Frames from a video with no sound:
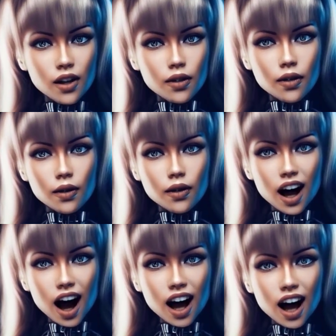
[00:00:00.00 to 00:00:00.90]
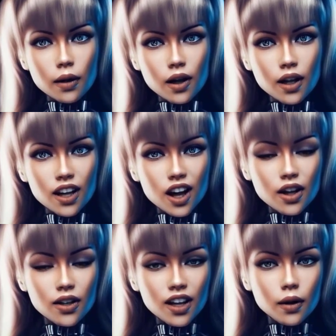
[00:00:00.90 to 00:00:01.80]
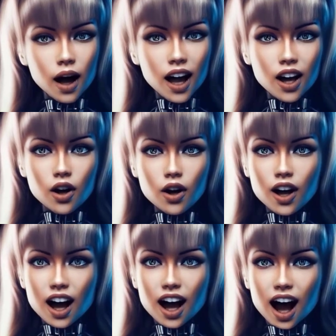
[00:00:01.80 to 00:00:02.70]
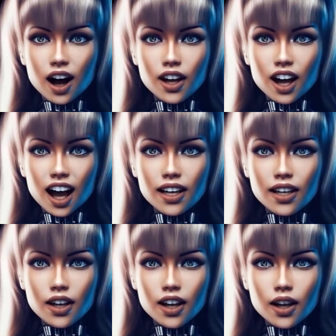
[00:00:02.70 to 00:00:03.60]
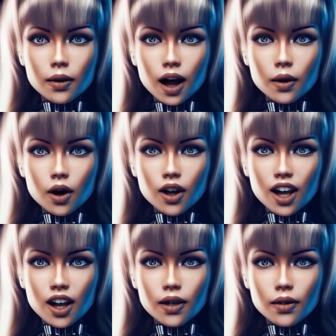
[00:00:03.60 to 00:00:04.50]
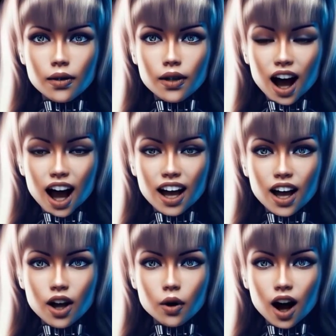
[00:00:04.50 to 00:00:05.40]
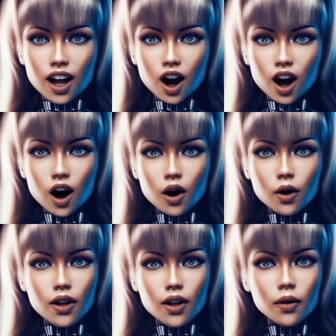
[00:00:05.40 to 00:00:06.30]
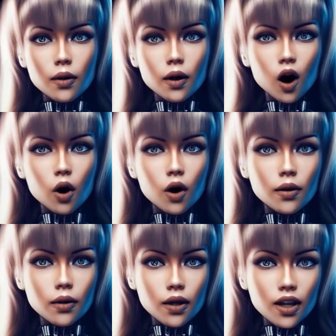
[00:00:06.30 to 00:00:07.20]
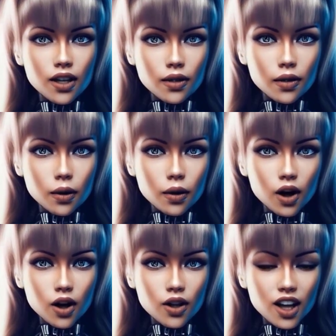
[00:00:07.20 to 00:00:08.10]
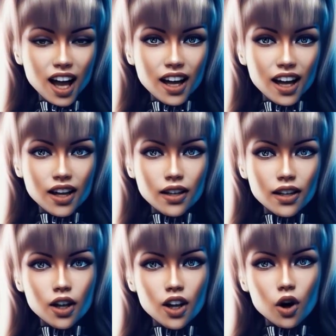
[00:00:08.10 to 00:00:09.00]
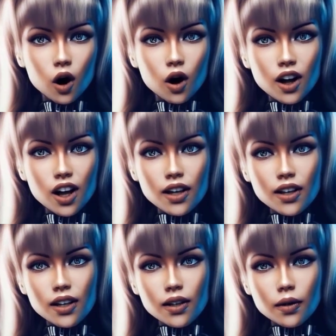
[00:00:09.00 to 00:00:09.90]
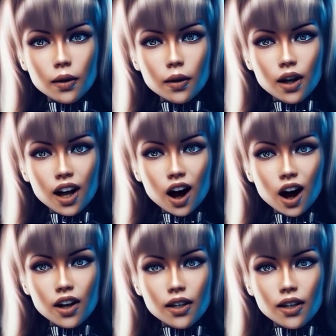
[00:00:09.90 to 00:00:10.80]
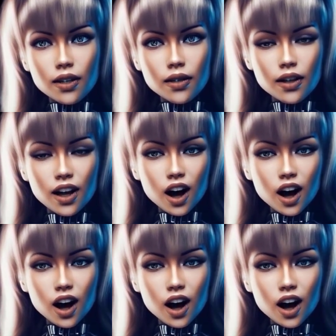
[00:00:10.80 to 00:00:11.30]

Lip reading: Innovative solutions continue to emerge as space research evolves. 4. Resource scarcity. You suggest that contingency plans rely on hope, yet they are typically based on